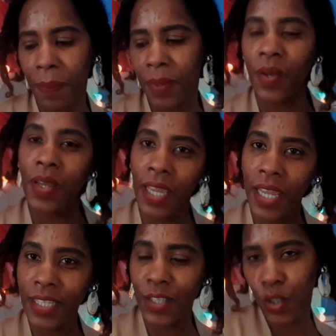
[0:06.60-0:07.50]
people,
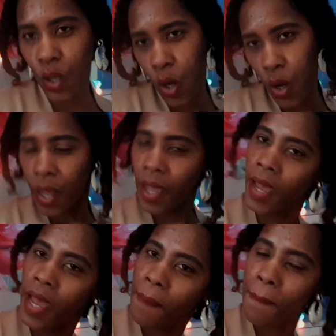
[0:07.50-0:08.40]
it's your
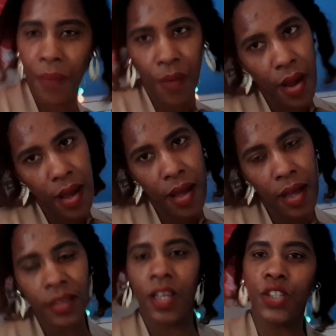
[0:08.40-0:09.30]

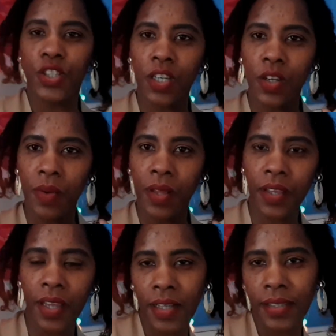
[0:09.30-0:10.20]
Empress Shakira
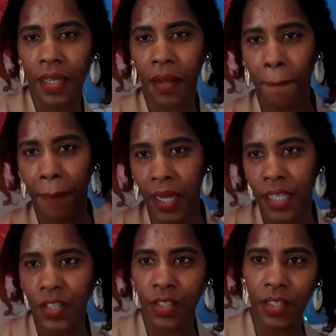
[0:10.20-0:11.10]
the Girl, and I'm back
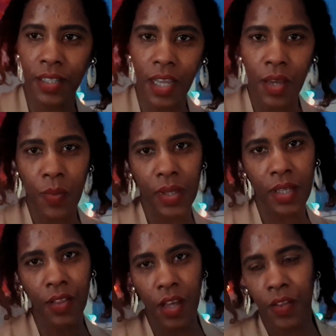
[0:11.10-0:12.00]
at you today with
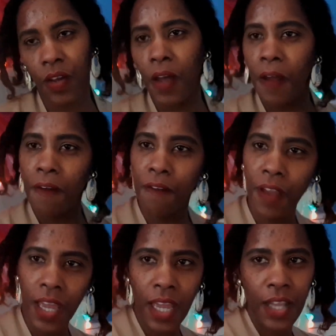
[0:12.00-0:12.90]
another
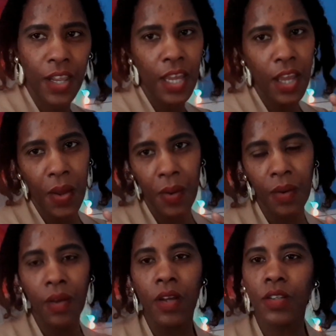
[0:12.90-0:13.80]

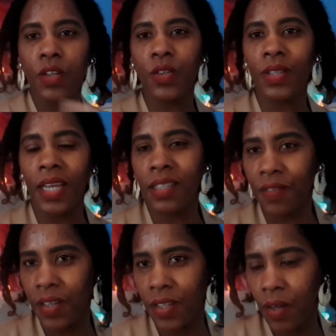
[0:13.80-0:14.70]
video. So today's
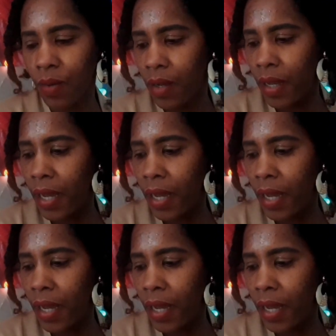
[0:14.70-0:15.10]
video,